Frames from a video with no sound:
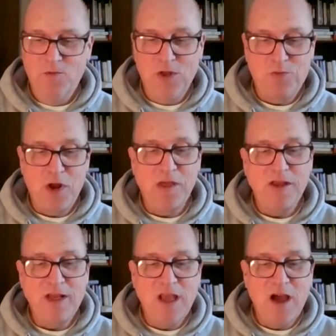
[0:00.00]
with
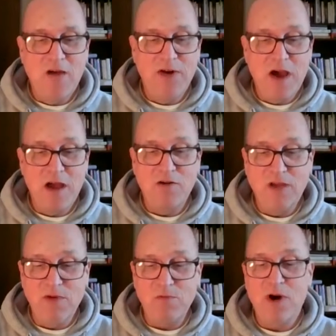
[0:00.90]
brotherly love and honor
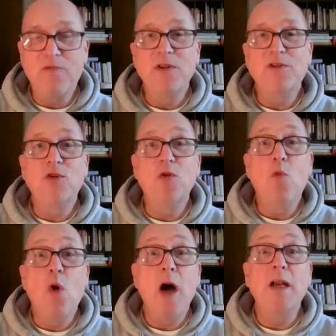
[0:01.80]
giving preference to
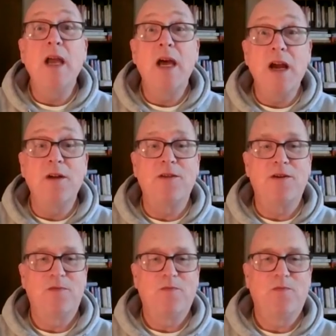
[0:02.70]
one another.